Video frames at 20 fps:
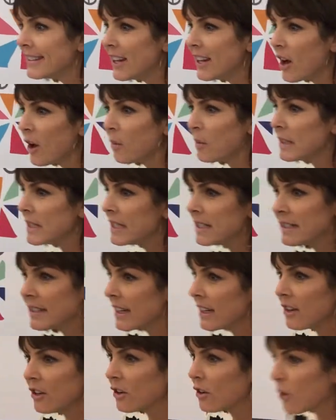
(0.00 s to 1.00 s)
You know, was this
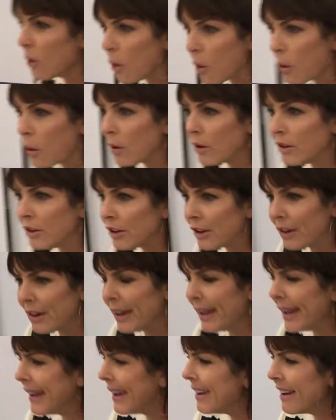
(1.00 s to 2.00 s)
like your goal? And you're
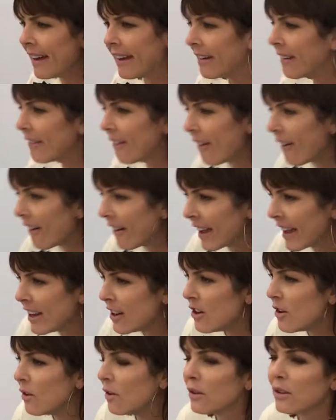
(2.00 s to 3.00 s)
not at all. I had
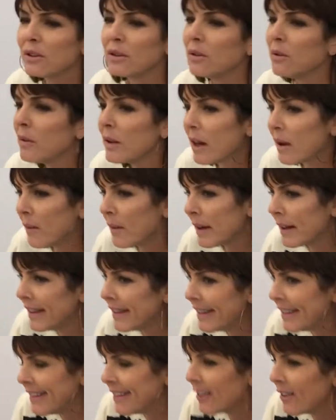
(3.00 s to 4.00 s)
no clue what I wanted
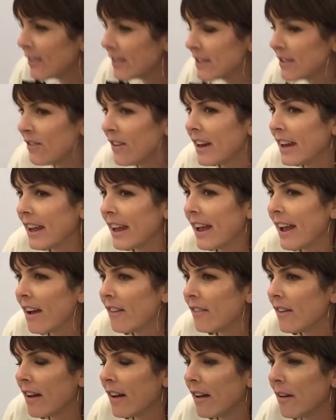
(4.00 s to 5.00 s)
to do. It's funny. I
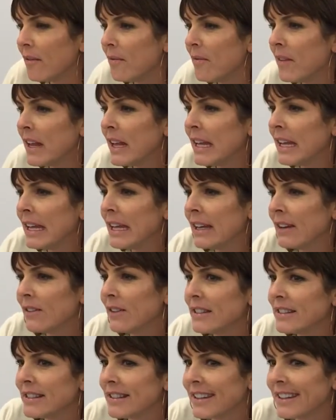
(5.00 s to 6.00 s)
have
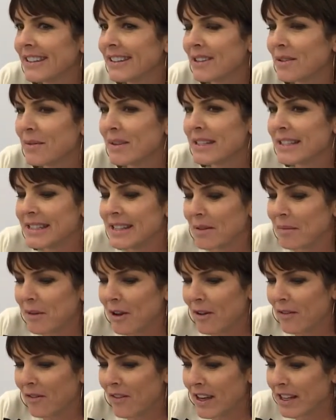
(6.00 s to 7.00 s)
recently someone sent me
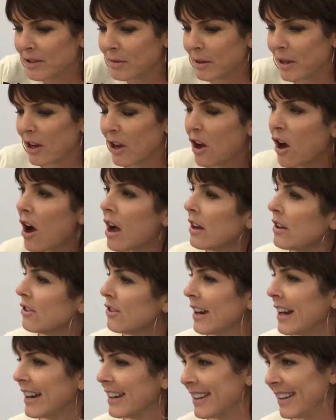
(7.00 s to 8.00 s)
on Facebook a
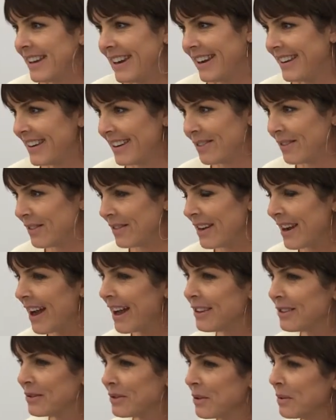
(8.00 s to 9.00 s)
contract that I did in
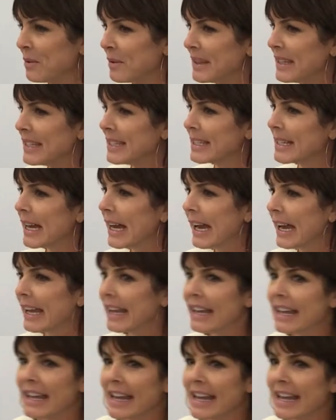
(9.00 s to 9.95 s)
high school with this guy.